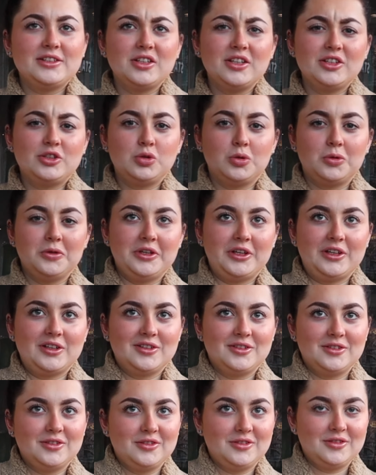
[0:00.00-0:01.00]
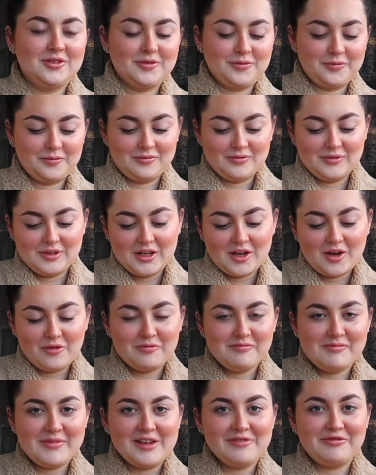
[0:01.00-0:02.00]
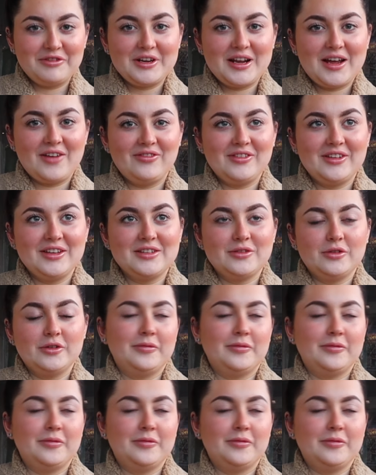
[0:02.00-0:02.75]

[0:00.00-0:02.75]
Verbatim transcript: not a toy. Me and Fiona have the,